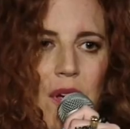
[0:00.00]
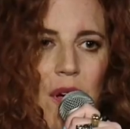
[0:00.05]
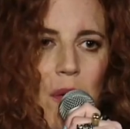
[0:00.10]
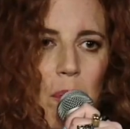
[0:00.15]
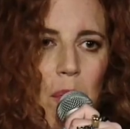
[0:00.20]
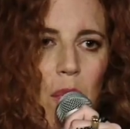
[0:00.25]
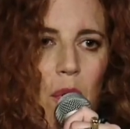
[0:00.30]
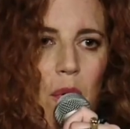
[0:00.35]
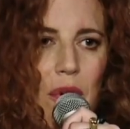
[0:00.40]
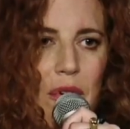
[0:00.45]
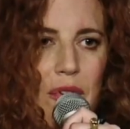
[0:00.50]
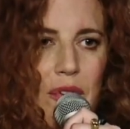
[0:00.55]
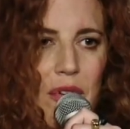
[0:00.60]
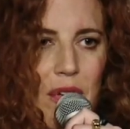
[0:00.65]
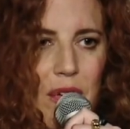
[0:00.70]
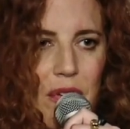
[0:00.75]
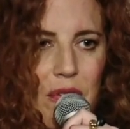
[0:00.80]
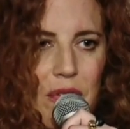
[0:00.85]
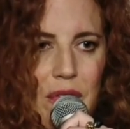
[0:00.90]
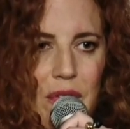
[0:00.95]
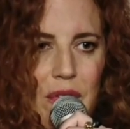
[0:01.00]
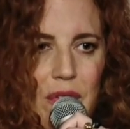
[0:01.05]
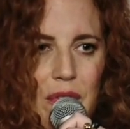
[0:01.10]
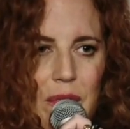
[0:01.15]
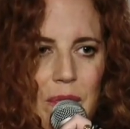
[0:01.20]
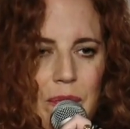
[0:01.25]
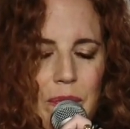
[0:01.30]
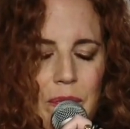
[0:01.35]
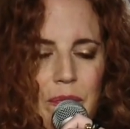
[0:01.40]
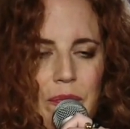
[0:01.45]
Abortions,
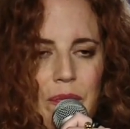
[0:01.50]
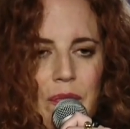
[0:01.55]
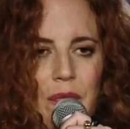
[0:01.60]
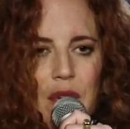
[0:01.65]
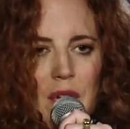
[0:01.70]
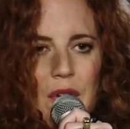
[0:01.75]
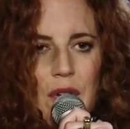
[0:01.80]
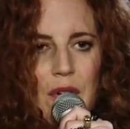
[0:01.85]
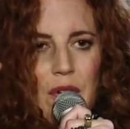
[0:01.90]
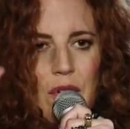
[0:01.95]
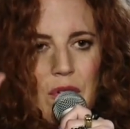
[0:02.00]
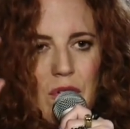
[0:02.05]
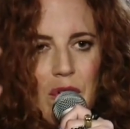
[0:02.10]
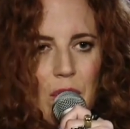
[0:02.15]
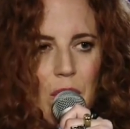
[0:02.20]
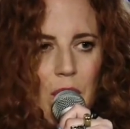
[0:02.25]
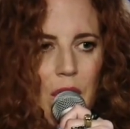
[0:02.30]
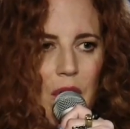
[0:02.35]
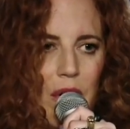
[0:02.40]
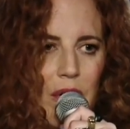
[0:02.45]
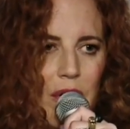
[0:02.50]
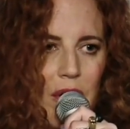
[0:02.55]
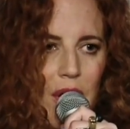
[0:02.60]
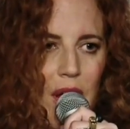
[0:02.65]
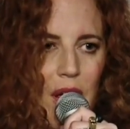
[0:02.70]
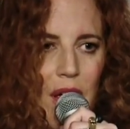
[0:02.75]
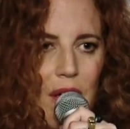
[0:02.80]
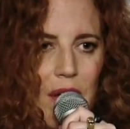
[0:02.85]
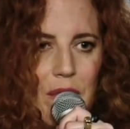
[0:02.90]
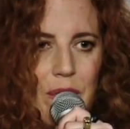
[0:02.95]
too hard to
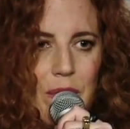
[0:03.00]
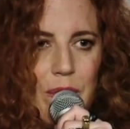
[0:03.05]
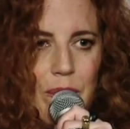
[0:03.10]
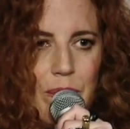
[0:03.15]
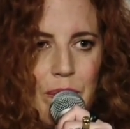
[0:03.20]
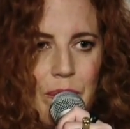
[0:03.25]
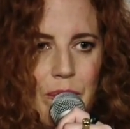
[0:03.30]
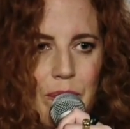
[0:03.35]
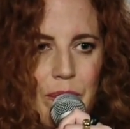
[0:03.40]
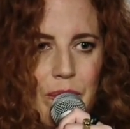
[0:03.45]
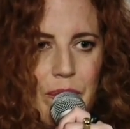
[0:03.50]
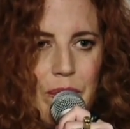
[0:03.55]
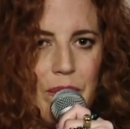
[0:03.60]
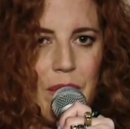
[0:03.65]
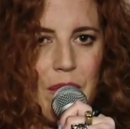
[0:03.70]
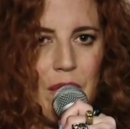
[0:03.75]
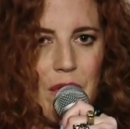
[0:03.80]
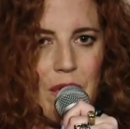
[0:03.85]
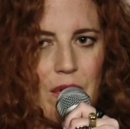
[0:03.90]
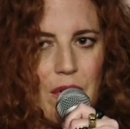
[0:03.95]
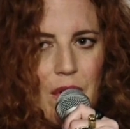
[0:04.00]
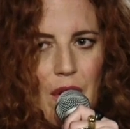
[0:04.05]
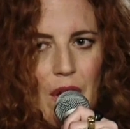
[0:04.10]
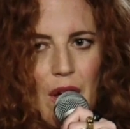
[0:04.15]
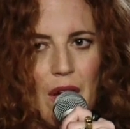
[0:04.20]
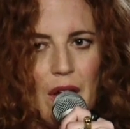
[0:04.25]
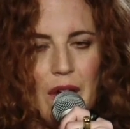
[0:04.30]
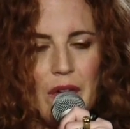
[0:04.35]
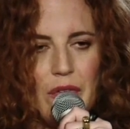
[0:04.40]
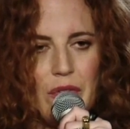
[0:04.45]
get.
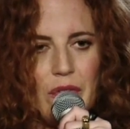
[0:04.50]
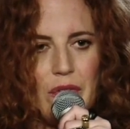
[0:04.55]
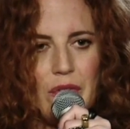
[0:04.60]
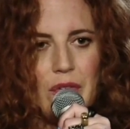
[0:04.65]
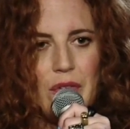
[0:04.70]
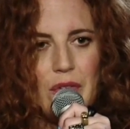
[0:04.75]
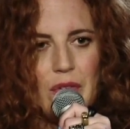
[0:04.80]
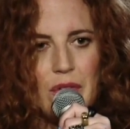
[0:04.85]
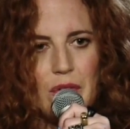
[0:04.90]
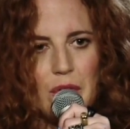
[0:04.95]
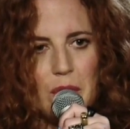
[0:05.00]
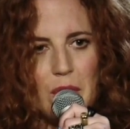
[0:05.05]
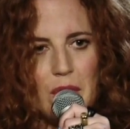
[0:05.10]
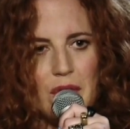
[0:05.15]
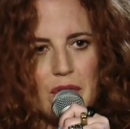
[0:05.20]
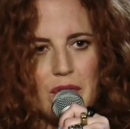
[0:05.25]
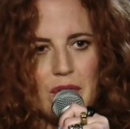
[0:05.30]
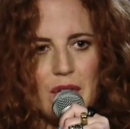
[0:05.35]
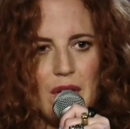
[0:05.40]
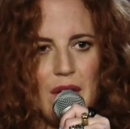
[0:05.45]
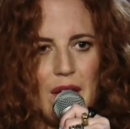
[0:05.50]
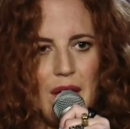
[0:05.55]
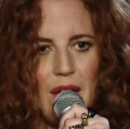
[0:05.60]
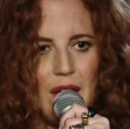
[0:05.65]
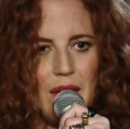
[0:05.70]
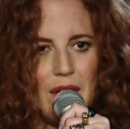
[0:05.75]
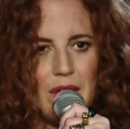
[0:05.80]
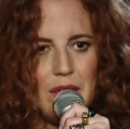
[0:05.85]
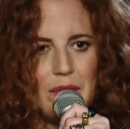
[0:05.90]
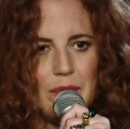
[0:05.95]
Guns, too easy to
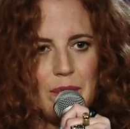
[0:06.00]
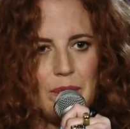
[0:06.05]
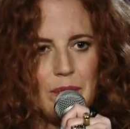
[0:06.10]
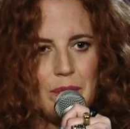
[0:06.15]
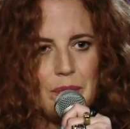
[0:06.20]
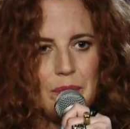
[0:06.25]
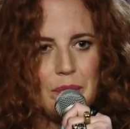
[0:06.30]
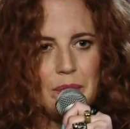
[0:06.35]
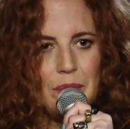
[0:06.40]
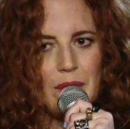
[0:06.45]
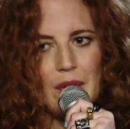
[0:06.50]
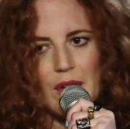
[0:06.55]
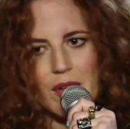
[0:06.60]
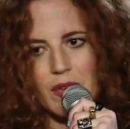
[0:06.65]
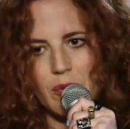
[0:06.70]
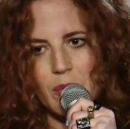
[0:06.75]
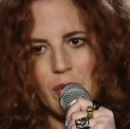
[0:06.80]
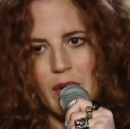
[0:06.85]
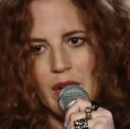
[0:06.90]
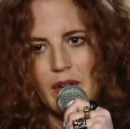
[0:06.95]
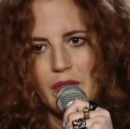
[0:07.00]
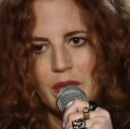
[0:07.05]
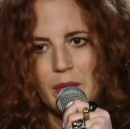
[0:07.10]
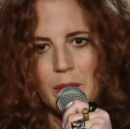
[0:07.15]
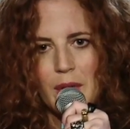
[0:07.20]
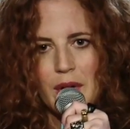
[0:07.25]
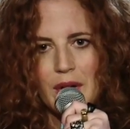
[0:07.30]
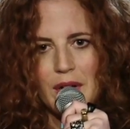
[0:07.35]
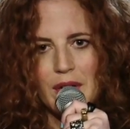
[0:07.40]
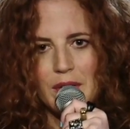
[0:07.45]
get. Guess what,
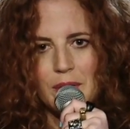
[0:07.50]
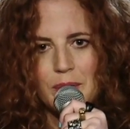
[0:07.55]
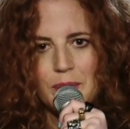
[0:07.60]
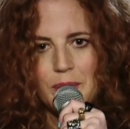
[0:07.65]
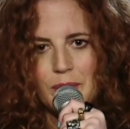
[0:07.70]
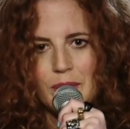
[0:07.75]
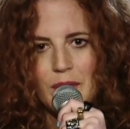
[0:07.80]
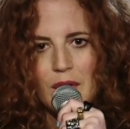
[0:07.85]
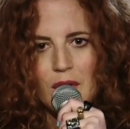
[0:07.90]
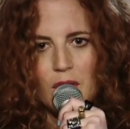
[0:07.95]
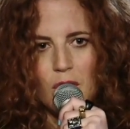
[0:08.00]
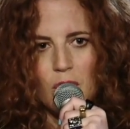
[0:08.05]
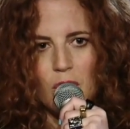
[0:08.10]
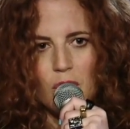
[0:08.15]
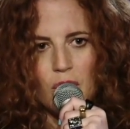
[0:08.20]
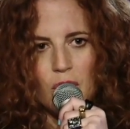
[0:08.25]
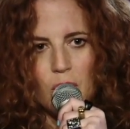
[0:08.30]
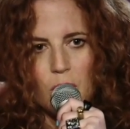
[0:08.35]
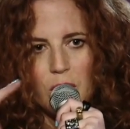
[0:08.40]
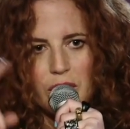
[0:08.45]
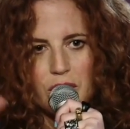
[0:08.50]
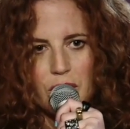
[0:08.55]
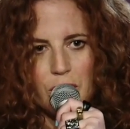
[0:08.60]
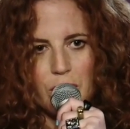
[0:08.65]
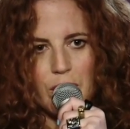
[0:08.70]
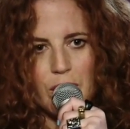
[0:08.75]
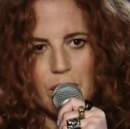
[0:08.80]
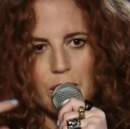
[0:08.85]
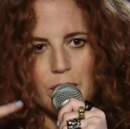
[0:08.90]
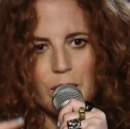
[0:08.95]
everybody?
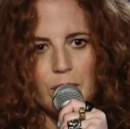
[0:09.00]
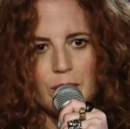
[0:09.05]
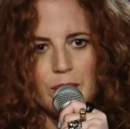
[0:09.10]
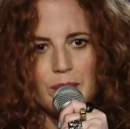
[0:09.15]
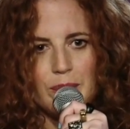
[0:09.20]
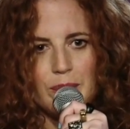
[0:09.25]
Switcheroo.